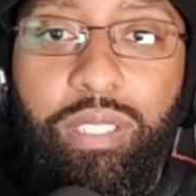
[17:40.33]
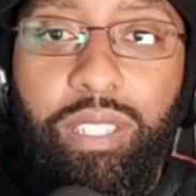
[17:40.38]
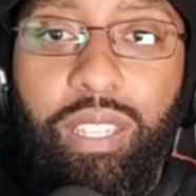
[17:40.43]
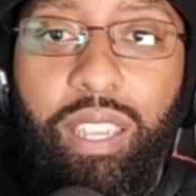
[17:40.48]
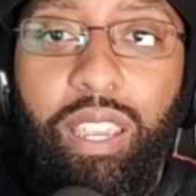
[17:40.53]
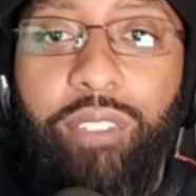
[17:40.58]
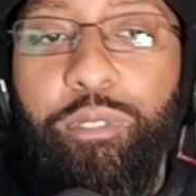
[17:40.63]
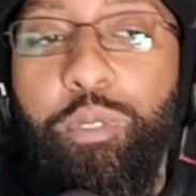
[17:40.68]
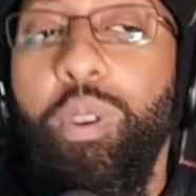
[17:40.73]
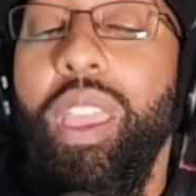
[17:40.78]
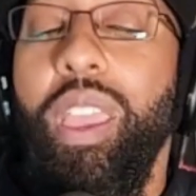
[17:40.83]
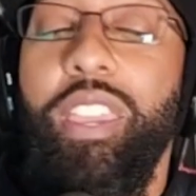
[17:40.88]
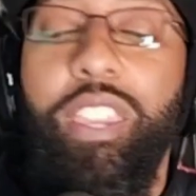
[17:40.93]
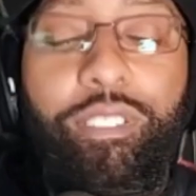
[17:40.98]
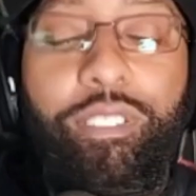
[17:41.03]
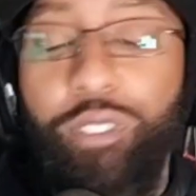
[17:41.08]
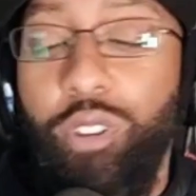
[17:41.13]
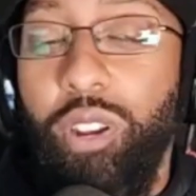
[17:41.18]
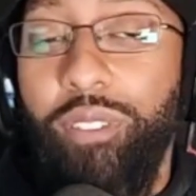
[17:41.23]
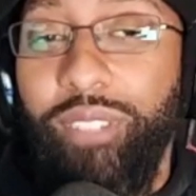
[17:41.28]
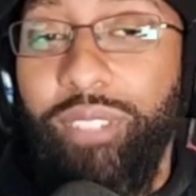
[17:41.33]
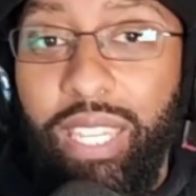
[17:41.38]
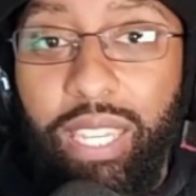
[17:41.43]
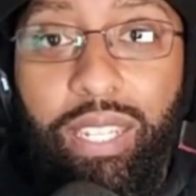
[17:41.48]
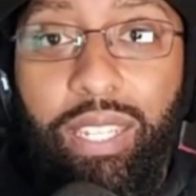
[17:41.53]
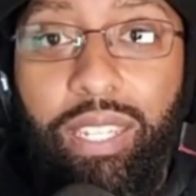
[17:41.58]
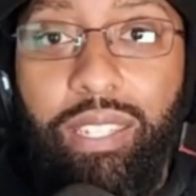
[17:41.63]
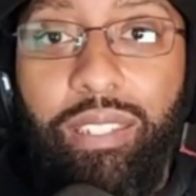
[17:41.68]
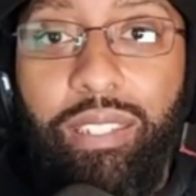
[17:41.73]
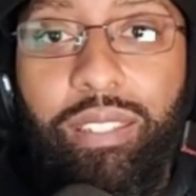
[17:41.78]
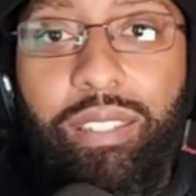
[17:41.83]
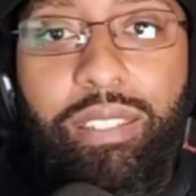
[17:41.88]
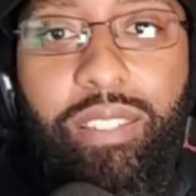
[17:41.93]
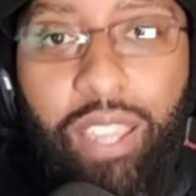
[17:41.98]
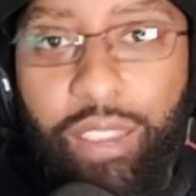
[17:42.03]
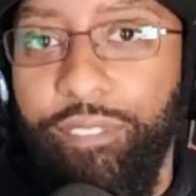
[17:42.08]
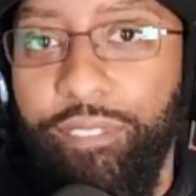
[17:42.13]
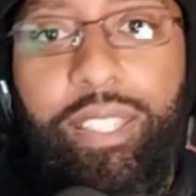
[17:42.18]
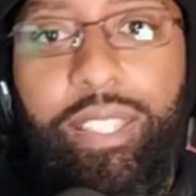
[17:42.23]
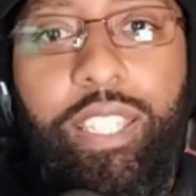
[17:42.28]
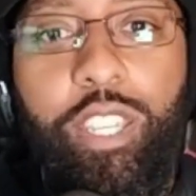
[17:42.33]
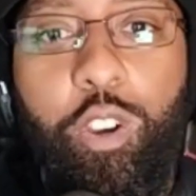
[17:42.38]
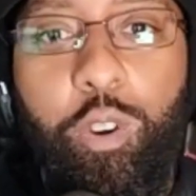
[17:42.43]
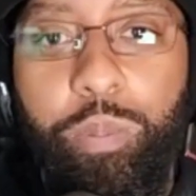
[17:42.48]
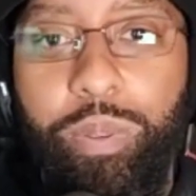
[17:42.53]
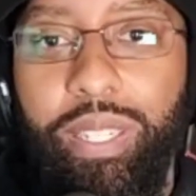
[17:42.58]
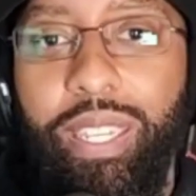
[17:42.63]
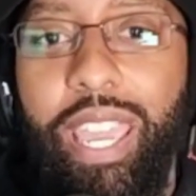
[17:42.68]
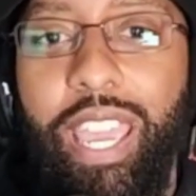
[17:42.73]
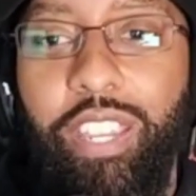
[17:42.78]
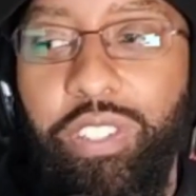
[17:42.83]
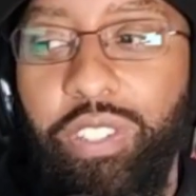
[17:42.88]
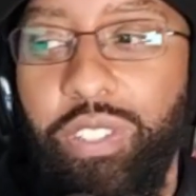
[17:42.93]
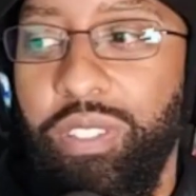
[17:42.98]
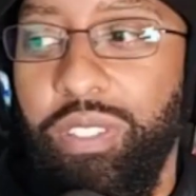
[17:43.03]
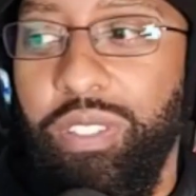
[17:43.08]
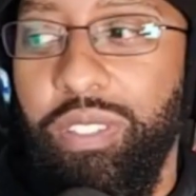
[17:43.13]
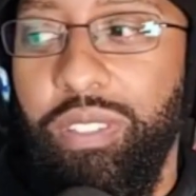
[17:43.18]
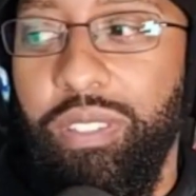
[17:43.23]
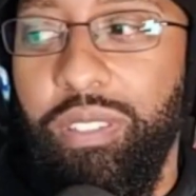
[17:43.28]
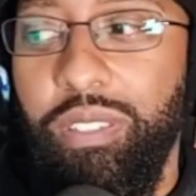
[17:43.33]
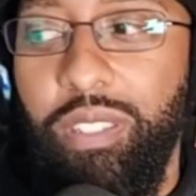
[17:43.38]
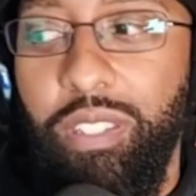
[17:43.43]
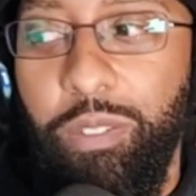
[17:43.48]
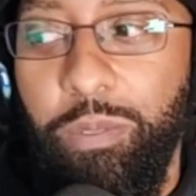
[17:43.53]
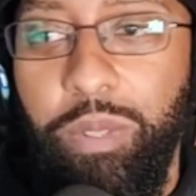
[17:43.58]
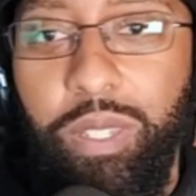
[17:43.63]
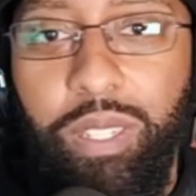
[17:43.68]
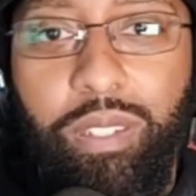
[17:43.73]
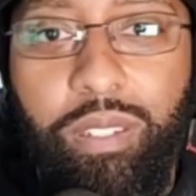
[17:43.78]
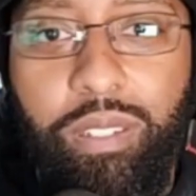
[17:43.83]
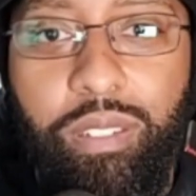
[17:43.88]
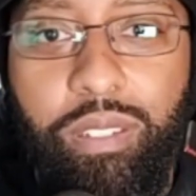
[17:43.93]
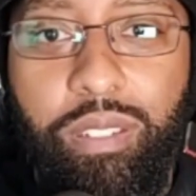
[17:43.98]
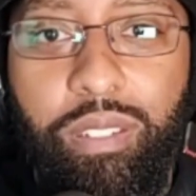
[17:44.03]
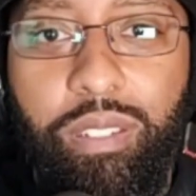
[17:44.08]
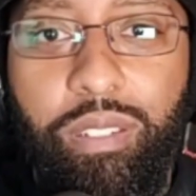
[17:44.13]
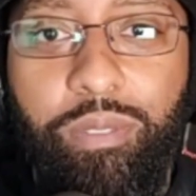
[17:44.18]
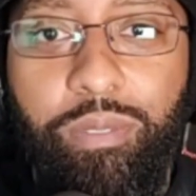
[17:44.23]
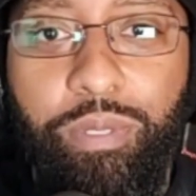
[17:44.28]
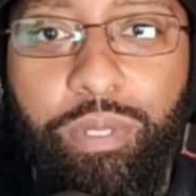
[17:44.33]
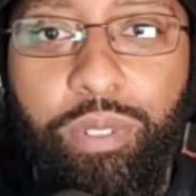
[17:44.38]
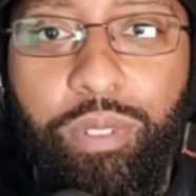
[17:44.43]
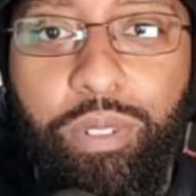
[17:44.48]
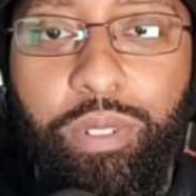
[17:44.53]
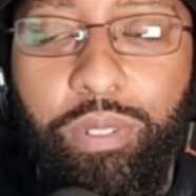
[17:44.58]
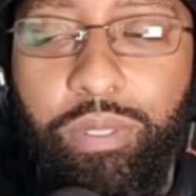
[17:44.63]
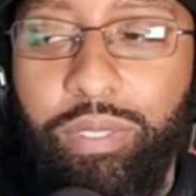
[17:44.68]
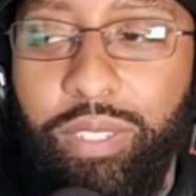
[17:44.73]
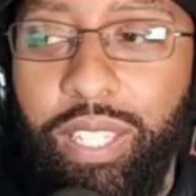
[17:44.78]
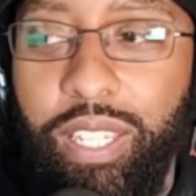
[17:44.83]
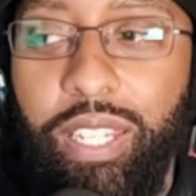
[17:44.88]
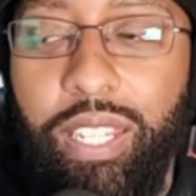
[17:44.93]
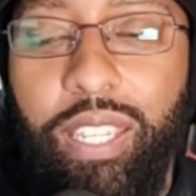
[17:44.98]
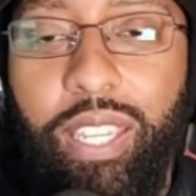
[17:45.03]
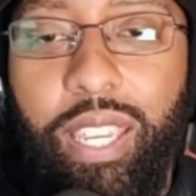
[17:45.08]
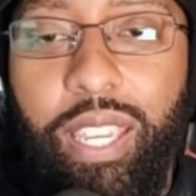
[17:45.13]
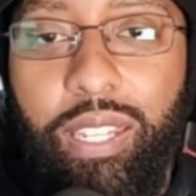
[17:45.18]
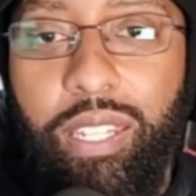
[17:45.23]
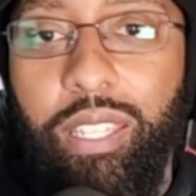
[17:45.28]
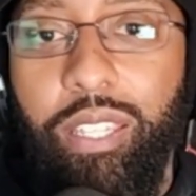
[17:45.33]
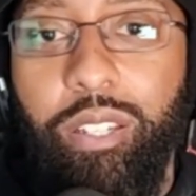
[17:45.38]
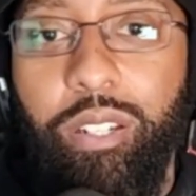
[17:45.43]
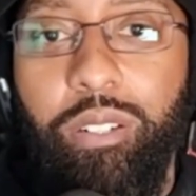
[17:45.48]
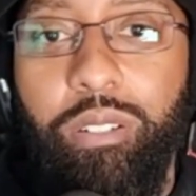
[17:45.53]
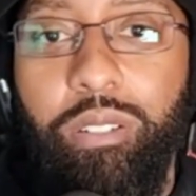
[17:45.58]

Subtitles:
If you don't have Kitty, definitely open caches this week for Kitty and Nico.